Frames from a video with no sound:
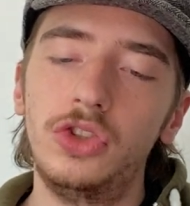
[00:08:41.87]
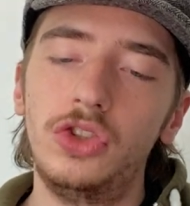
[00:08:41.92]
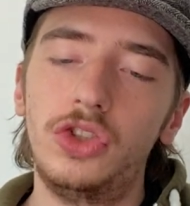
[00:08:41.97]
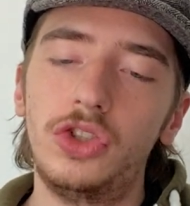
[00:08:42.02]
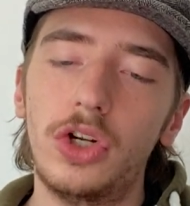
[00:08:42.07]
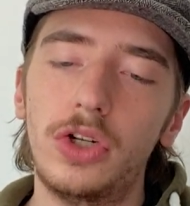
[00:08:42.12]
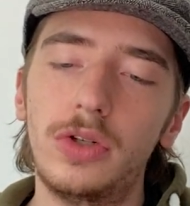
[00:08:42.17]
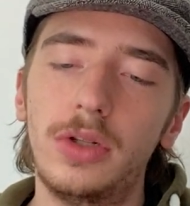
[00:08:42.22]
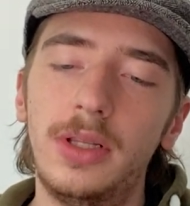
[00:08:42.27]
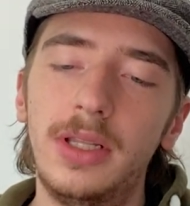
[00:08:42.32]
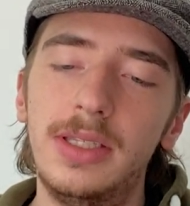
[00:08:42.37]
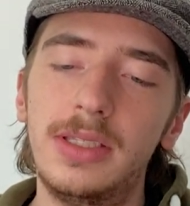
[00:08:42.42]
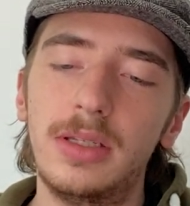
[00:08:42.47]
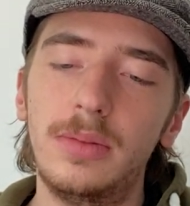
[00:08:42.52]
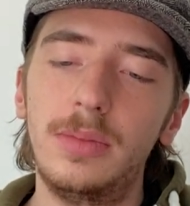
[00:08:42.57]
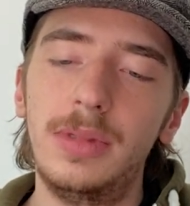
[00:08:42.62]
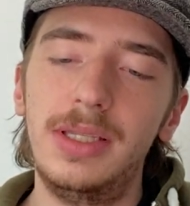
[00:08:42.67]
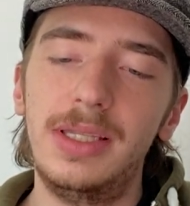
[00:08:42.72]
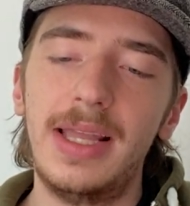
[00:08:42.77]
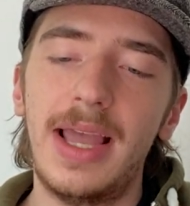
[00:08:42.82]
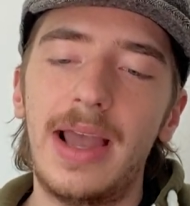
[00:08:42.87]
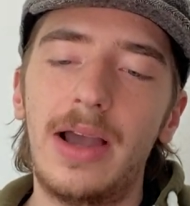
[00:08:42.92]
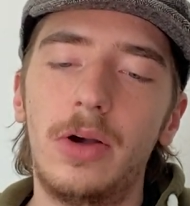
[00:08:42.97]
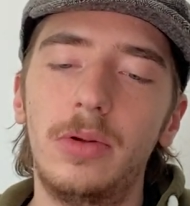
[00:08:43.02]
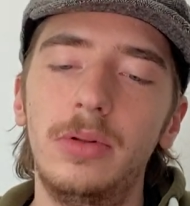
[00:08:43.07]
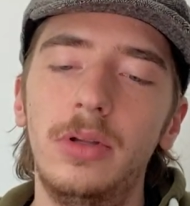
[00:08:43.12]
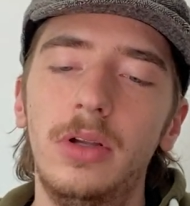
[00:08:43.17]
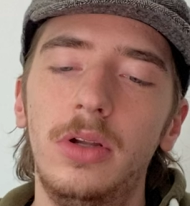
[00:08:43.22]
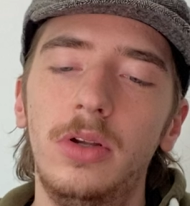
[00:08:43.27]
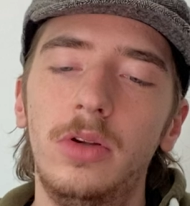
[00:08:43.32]
Journalism,
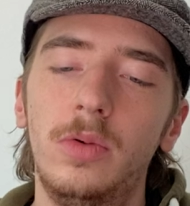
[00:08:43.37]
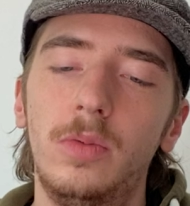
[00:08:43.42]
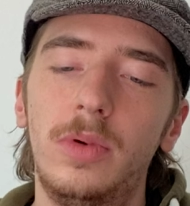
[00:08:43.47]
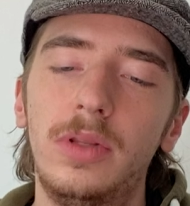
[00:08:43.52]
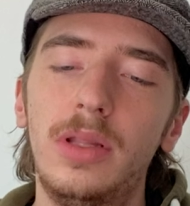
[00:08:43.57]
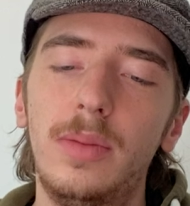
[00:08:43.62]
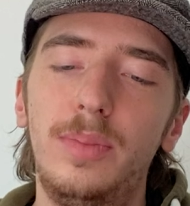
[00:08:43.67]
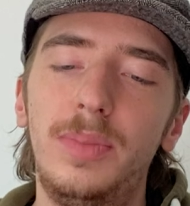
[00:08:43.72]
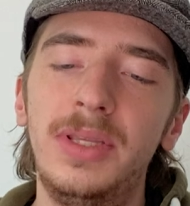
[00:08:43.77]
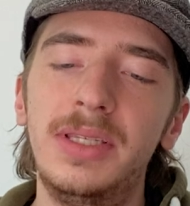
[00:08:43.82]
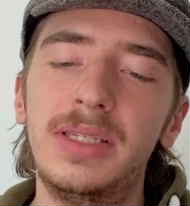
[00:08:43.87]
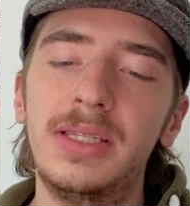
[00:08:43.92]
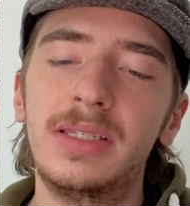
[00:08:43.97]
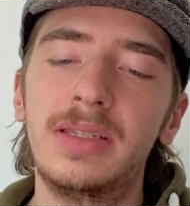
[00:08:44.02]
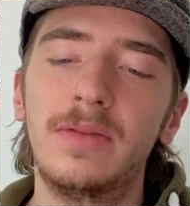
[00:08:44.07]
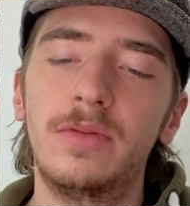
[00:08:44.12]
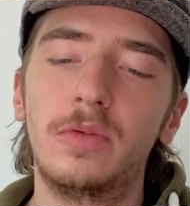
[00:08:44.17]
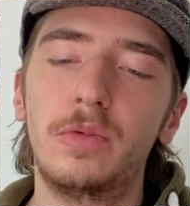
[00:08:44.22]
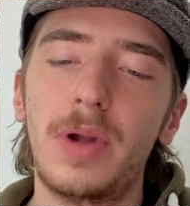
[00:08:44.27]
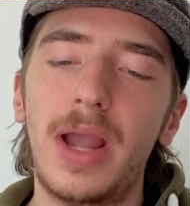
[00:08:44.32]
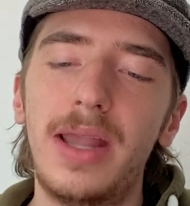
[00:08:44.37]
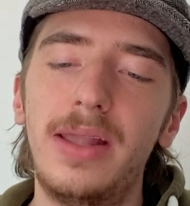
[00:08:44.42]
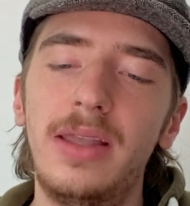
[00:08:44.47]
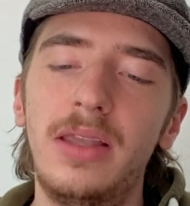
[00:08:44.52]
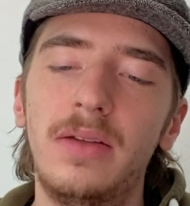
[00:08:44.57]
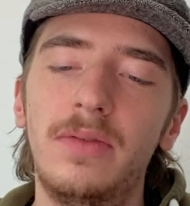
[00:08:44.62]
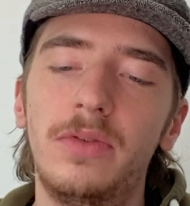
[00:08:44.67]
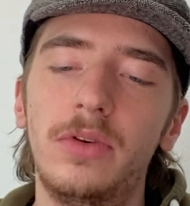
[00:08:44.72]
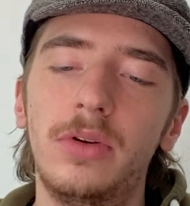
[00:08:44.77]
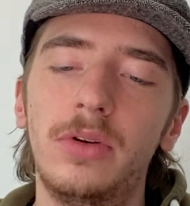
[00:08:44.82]
noun, one, the business of
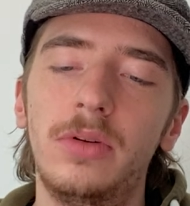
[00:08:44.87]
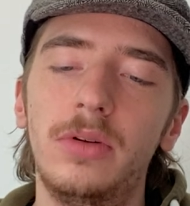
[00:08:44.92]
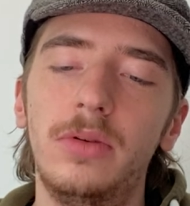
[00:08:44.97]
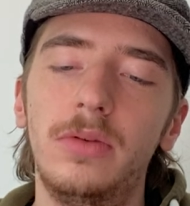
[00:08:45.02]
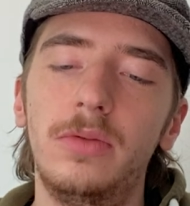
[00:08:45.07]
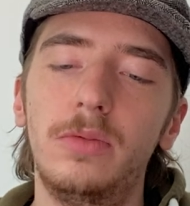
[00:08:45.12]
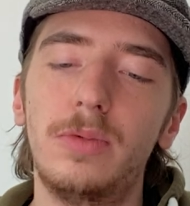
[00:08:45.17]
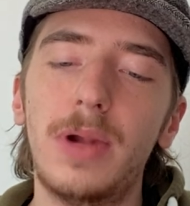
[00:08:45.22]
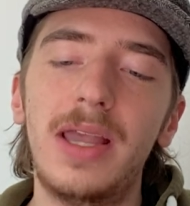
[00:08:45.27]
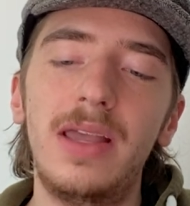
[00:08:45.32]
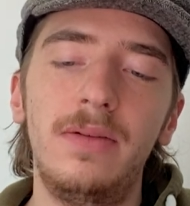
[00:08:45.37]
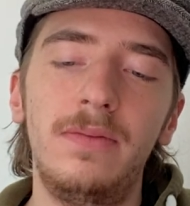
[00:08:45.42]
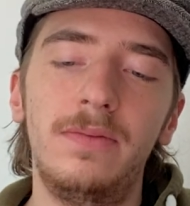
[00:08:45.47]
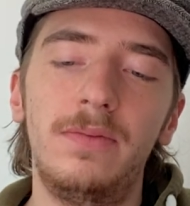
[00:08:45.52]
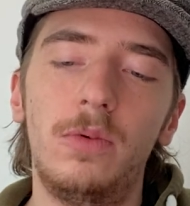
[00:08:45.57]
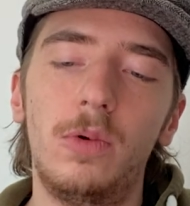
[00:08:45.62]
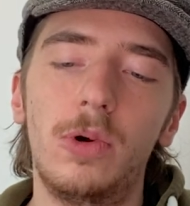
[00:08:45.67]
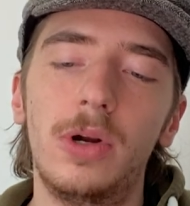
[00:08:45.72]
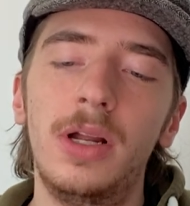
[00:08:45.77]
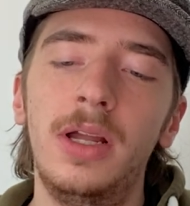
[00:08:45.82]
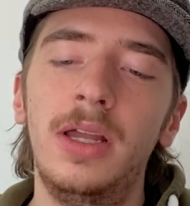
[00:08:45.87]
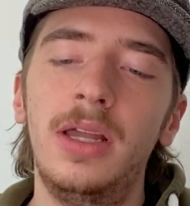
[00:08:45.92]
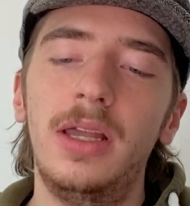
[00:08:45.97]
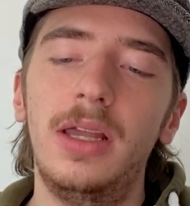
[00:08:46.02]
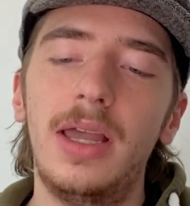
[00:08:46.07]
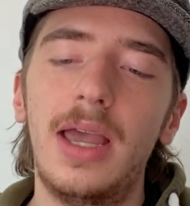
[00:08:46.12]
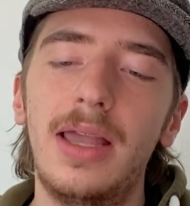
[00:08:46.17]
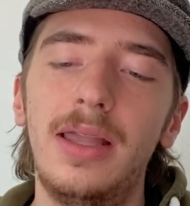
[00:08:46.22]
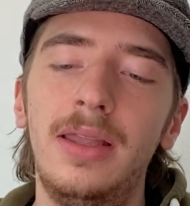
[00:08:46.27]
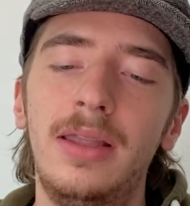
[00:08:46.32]
writing for,
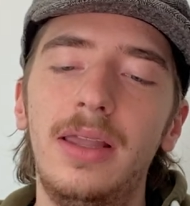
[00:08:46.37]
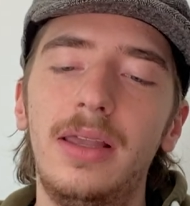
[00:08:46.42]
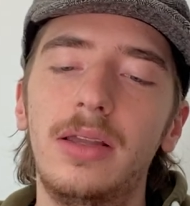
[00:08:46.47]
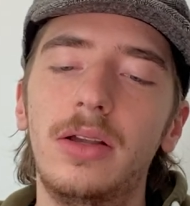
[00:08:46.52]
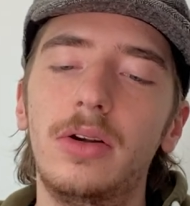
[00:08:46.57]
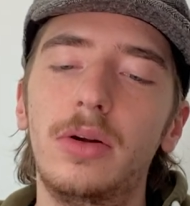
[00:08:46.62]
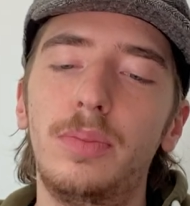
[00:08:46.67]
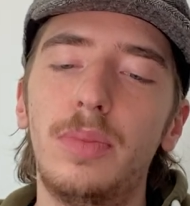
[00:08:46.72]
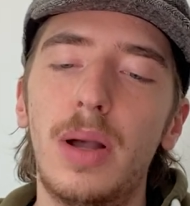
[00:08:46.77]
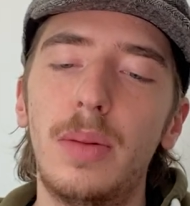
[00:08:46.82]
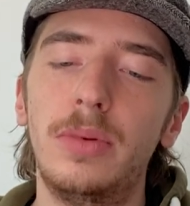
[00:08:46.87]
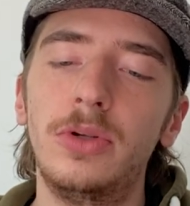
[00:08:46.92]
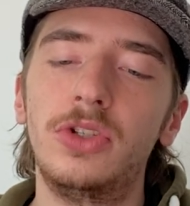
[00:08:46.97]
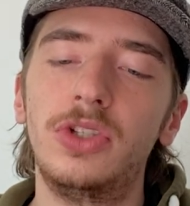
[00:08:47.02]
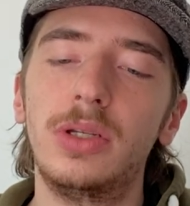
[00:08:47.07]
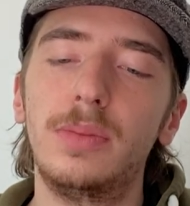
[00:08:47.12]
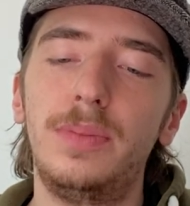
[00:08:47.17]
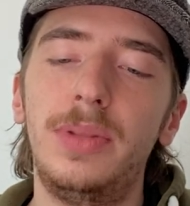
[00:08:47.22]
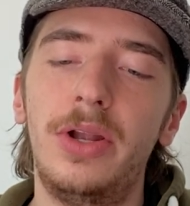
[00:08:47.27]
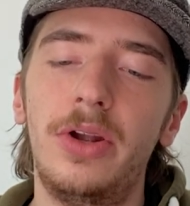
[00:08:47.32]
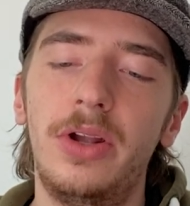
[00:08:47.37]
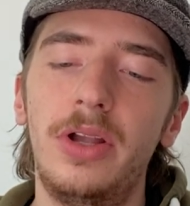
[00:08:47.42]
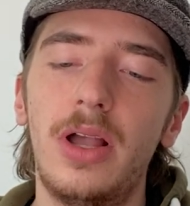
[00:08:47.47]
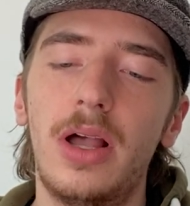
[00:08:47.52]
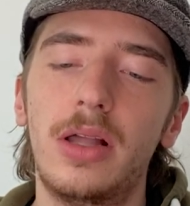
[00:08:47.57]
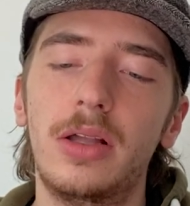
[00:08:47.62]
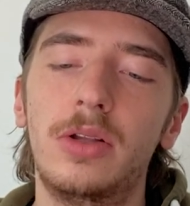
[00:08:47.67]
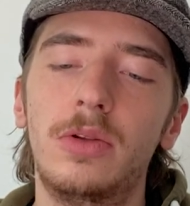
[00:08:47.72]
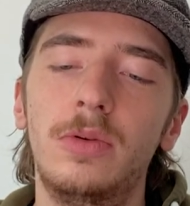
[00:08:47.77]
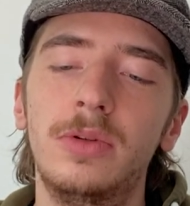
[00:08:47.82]
editing, or publishing
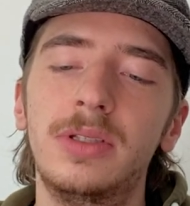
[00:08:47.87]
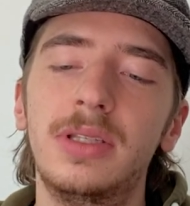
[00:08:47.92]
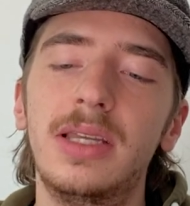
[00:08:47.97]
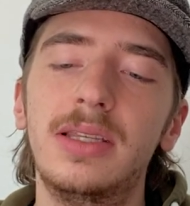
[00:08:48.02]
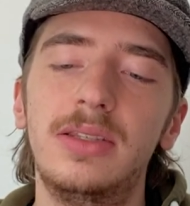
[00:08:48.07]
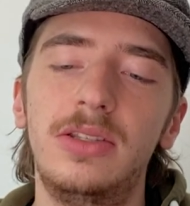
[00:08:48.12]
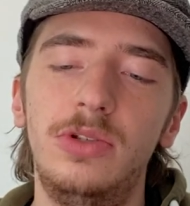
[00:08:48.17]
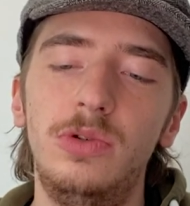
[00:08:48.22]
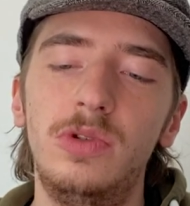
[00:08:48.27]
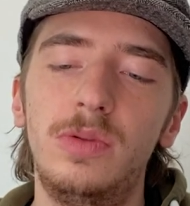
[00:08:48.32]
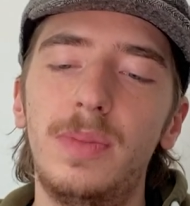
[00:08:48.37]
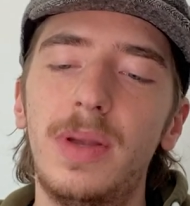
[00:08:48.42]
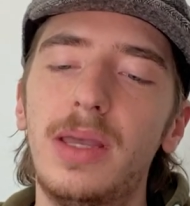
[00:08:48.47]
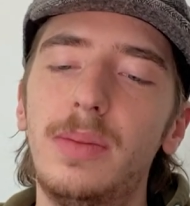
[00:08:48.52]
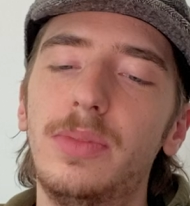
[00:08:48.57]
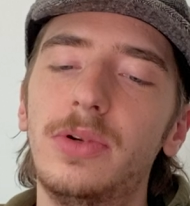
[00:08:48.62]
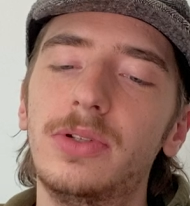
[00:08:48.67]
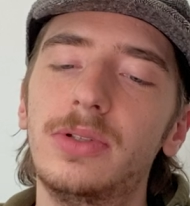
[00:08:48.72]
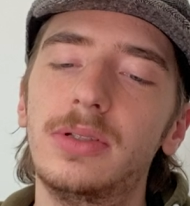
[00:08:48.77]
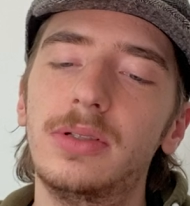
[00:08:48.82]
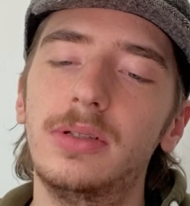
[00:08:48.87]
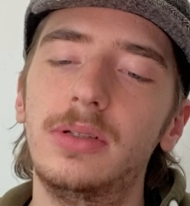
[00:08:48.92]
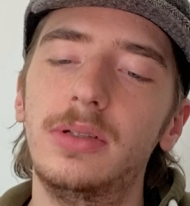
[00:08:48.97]
periodicals as newspapers.